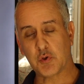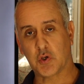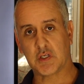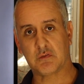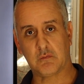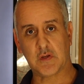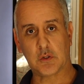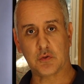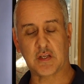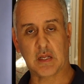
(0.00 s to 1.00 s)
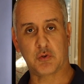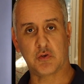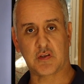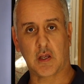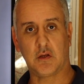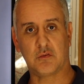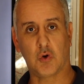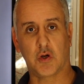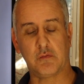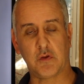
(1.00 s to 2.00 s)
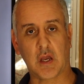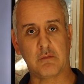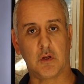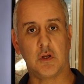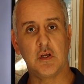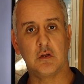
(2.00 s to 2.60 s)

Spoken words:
points for vehicle setup on sand is: one, if you have a